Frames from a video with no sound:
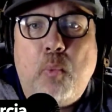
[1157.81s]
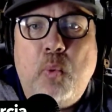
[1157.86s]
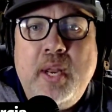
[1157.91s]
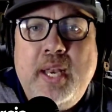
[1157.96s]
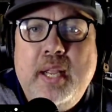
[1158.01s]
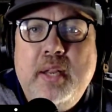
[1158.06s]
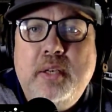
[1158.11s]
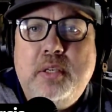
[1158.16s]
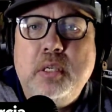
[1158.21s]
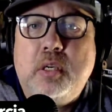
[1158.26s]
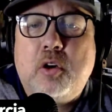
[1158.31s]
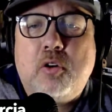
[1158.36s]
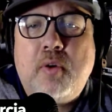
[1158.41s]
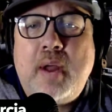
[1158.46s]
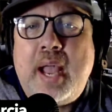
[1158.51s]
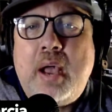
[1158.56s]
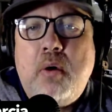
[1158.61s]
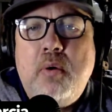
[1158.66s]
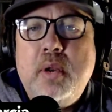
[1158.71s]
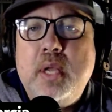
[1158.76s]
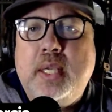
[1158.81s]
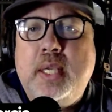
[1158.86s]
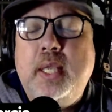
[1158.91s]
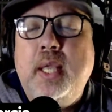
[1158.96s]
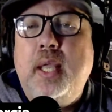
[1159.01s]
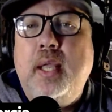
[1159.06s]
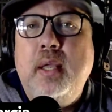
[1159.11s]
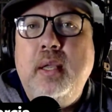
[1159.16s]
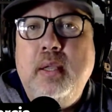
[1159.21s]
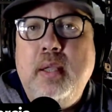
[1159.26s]
We need to crown a
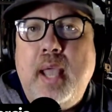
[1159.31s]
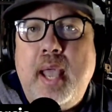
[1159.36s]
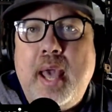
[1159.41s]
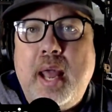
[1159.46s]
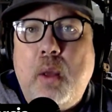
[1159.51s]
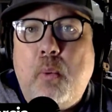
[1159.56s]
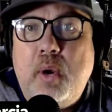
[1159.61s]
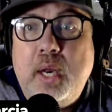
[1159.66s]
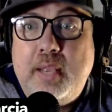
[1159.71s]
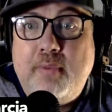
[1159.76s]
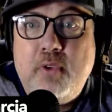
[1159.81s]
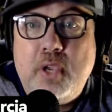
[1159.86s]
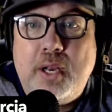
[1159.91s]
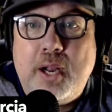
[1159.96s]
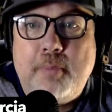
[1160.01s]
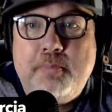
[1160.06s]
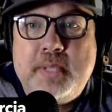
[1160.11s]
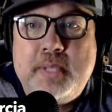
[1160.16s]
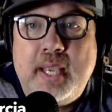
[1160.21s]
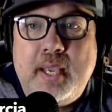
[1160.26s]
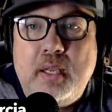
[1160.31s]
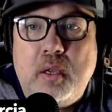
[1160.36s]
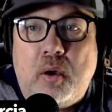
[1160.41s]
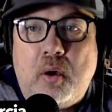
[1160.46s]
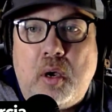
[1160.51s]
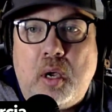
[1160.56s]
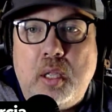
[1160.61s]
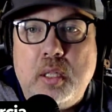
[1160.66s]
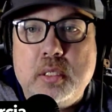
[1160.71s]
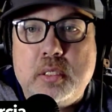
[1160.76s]
king, and I want to give you an update
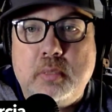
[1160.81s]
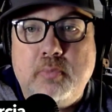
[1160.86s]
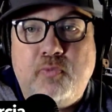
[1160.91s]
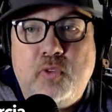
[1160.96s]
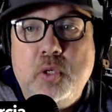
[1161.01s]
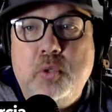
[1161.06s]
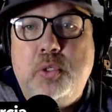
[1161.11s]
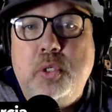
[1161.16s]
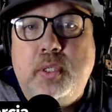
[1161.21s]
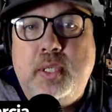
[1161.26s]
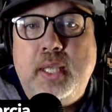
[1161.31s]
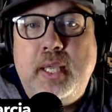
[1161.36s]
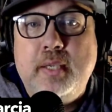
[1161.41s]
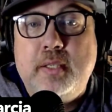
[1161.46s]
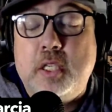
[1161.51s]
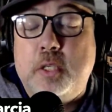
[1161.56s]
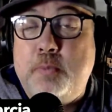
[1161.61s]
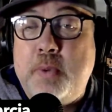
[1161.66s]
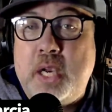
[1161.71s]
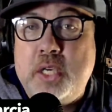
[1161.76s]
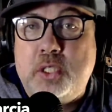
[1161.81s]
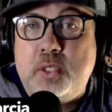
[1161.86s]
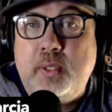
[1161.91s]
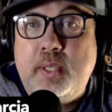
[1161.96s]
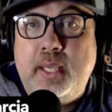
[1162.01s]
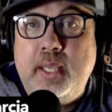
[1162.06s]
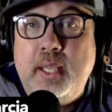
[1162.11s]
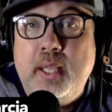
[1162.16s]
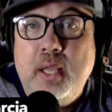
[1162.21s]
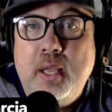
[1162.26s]
on some future Kings,
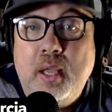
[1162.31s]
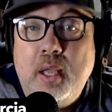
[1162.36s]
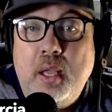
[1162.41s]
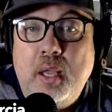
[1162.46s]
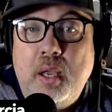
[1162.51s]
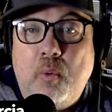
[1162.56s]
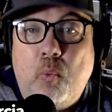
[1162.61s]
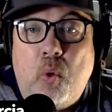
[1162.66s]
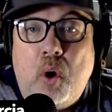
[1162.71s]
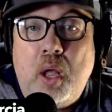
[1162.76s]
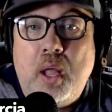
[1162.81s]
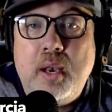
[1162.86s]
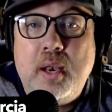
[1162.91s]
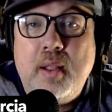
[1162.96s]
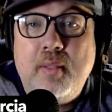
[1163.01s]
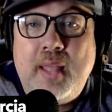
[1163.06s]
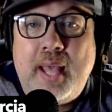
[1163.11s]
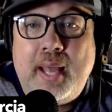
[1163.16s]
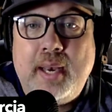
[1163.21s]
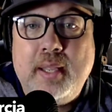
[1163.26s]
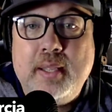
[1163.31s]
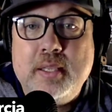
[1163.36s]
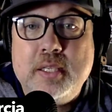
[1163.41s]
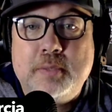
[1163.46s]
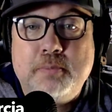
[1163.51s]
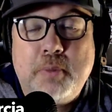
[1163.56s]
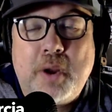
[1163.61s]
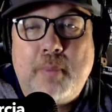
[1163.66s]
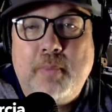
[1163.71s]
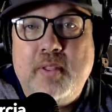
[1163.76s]
especially one that
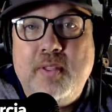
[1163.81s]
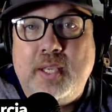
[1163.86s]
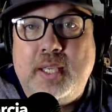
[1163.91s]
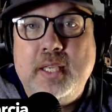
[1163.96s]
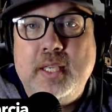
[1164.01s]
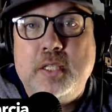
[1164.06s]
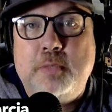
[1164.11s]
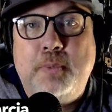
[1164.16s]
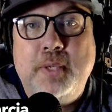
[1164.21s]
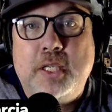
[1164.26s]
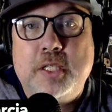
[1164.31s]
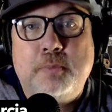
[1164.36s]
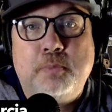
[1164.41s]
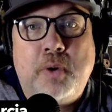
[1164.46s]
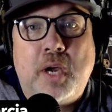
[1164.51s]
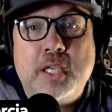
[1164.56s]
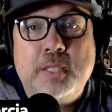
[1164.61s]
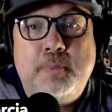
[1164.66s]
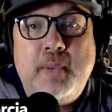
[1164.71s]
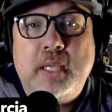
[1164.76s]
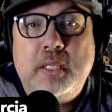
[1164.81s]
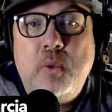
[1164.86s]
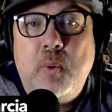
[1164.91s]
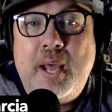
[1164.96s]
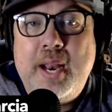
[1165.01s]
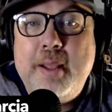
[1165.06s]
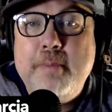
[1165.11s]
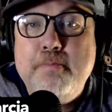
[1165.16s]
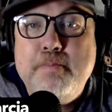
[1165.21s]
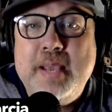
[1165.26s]
is probably the Kings' biggest prospect who
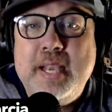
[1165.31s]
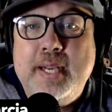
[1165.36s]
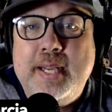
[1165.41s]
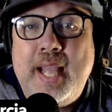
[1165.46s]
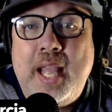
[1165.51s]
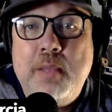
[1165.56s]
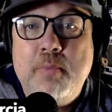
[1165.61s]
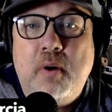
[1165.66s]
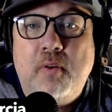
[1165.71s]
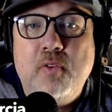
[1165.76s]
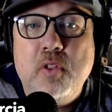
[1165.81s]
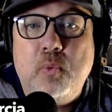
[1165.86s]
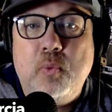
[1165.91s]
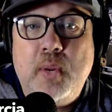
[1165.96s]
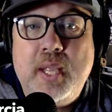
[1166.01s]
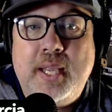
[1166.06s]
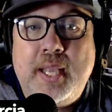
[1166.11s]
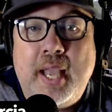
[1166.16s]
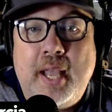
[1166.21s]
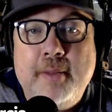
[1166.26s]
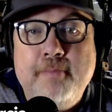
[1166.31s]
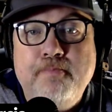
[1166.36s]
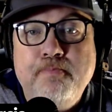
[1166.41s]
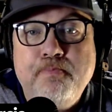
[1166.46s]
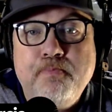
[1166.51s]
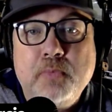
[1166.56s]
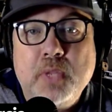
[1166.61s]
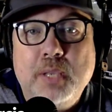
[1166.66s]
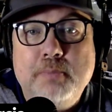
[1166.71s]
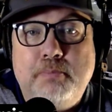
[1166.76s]
had a big game over the weekend.
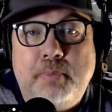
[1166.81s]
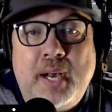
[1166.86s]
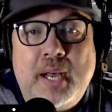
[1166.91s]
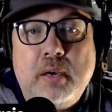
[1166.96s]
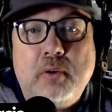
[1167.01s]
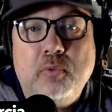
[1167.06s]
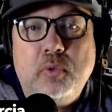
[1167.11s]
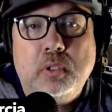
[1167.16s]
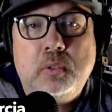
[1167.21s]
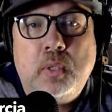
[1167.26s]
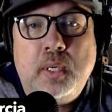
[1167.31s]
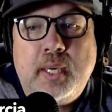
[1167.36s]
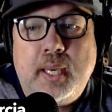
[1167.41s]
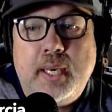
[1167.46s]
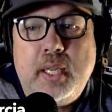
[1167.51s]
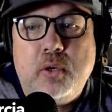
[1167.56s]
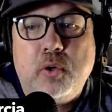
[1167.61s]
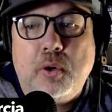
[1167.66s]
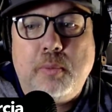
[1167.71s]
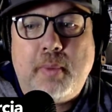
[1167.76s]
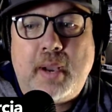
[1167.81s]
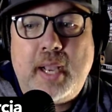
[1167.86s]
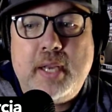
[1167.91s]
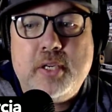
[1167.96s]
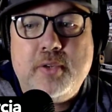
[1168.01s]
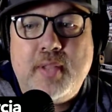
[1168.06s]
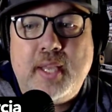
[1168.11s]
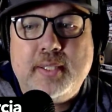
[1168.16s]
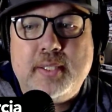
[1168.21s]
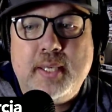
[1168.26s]
But real quick, I need to
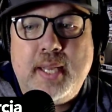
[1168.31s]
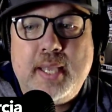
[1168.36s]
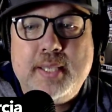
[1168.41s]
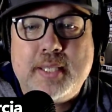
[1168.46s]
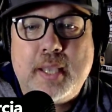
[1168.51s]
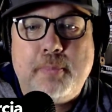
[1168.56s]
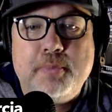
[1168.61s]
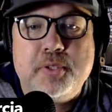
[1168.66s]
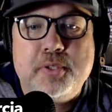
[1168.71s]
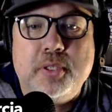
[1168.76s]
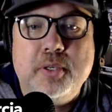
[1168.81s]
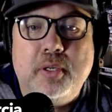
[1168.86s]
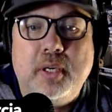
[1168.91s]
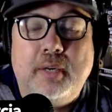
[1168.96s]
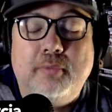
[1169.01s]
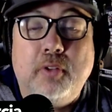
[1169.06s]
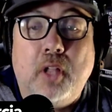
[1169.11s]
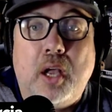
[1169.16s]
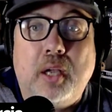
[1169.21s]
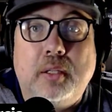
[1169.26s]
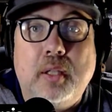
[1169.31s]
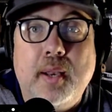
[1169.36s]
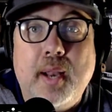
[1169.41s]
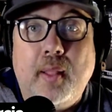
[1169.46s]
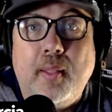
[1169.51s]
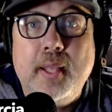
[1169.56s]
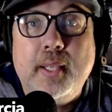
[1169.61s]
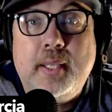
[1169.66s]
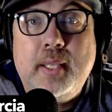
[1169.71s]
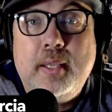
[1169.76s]
remind you that today's episode of Locked On
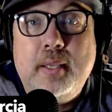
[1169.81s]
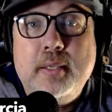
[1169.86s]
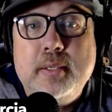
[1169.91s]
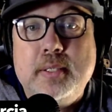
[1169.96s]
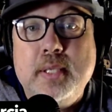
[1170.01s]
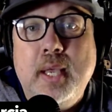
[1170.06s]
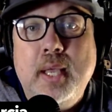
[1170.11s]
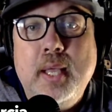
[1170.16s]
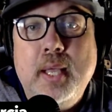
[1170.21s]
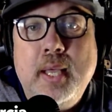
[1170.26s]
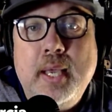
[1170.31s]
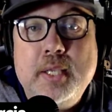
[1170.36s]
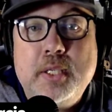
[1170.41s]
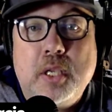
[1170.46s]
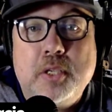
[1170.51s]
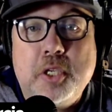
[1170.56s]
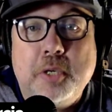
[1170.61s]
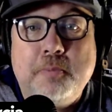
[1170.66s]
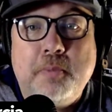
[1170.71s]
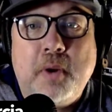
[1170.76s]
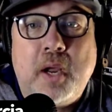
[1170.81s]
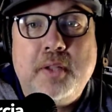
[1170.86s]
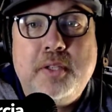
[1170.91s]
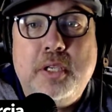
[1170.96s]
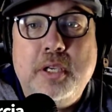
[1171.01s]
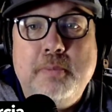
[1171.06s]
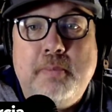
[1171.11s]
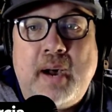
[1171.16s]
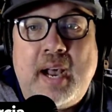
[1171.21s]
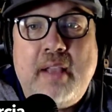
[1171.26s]
LA Kings is also brought
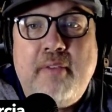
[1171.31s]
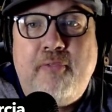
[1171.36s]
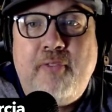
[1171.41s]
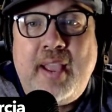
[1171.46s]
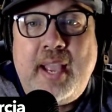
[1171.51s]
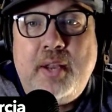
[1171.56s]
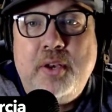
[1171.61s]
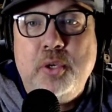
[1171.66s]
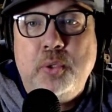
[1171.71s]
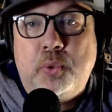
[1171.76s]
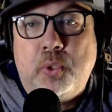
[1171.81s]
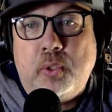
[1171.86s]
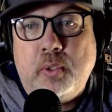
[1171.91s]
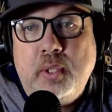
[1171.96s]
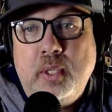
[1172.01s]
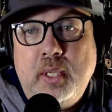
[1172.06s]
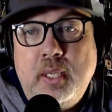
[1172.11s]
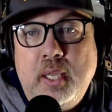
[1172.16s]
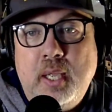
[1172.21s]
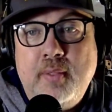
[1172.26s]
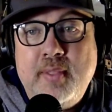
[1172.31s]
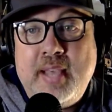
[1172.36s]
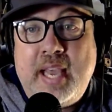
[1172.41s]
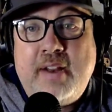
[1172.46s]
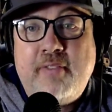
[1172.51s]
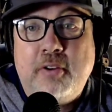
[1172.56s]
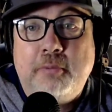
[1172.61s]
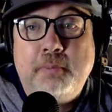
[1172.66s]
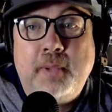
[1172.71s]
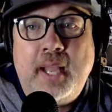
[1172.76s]
to you by FanDuel. The
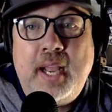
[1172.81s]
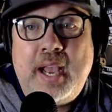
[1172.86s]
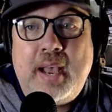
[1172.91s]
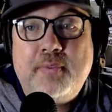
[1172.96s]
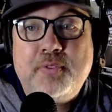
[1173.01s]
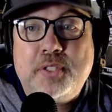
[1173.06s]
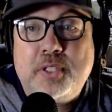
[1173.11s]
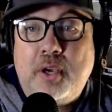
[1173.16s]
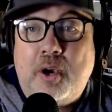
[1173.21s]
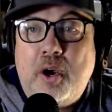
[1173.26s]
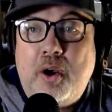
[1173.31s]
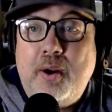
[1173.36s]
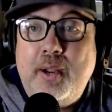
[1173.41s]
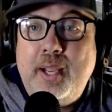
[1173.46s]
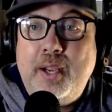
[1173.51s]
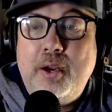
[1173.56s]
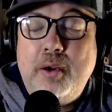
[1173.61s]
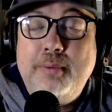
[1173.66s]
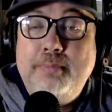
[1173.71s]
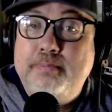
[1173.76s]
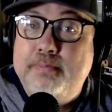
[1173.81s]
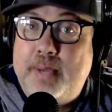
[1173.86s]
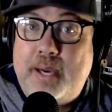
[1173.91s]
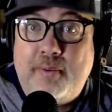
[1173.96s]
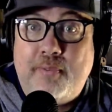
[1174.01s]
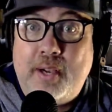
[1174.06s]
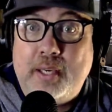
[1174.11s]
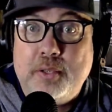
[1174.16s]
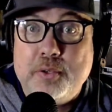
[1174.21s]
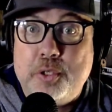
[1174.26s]
NFL playoffs are here.
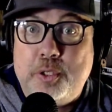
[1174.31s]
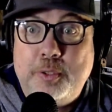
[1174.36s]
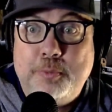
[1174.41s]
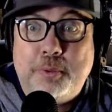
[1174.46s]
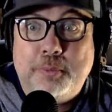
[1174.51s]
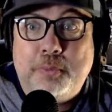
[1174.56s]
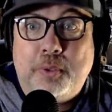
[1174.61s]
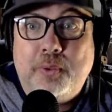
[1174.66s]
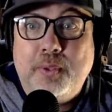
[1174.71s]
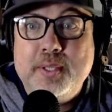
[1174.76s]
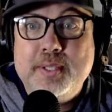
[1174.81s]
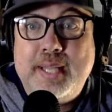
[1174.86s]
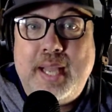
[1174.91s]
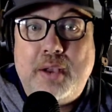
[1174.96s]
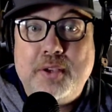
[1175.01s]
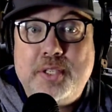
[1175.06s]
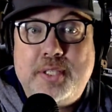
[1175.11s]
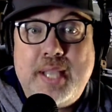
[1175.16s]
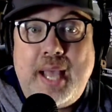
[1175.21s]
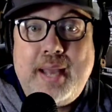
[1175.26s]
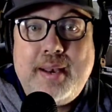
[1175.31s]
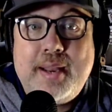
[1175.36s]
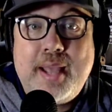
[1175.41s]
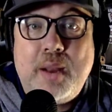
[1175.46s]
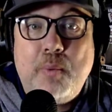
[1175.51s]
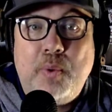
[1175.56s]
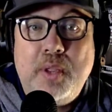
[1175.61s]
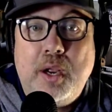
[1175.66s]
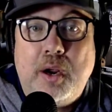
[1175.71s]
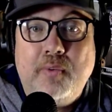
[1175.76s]
Matter of fact, the Super Bowl is now set,
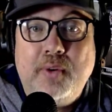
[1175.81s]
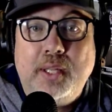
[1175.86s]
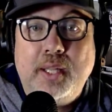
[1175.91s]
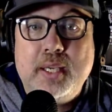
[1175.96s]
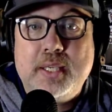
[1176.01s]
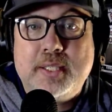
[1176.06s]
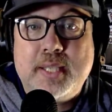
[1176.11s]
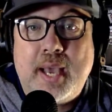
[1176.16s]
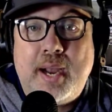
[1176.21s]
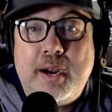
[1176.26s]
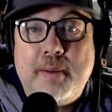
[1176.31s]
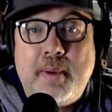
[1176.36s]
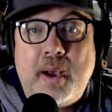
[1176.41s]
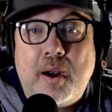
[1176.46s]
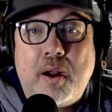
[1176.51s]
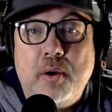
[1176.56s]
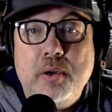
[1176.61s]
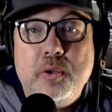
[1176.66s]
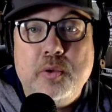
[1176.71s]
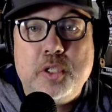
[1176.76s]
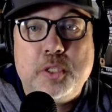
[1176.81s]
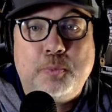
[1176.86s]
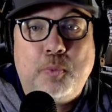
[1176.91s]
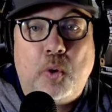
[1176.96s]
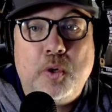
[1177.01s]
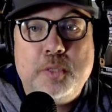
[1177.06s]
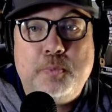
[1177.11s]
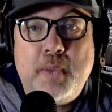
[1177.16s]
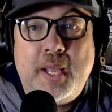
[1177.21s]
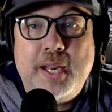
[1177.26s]
and we are really excited about our new
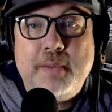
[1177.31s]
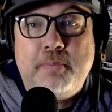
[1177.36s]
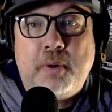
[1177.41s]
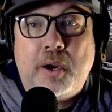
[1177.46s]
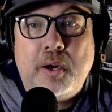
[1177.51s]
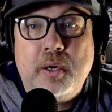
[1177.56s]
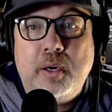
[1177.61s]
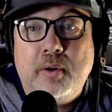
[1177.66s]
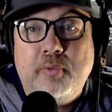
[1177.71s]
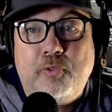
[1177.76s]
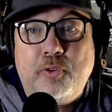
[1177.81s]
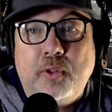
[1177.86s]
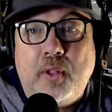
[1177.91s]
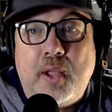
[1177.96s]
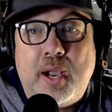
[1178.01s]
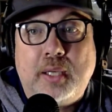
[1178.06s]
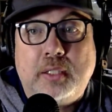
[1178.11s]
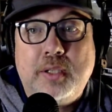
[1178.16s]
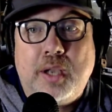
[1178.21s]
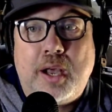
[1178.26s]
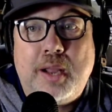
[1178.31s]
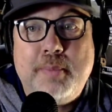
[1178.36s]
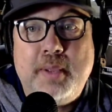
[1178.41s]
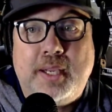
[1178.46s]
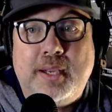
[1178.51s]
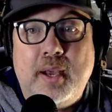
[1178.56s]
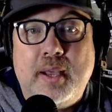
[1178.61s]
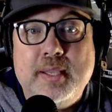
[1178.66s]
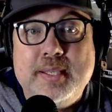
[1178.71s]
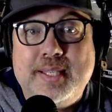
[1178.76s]
sports betting partner for Locked On
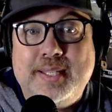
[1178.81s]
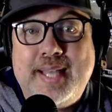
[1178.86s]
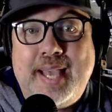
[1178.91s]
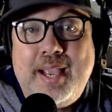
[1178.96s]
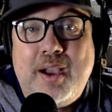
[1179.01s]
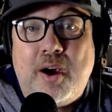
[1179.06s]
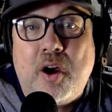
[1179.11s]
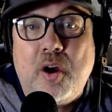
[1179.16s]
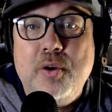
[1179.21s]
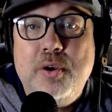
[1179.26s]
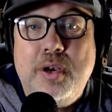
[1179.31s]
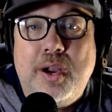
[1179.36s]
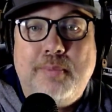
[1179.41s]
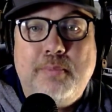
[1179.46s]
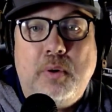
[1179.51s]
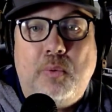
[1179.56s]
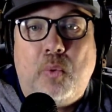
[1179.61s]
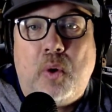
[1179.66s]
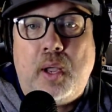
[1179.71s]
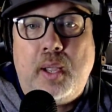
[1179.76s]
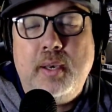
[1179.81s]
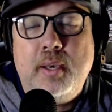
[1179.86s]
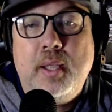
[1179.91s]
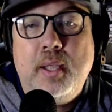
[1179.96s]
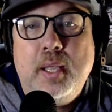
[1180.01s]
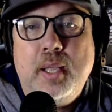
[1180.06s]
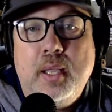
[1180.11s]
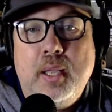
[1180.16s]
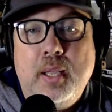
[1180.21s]
because they are number one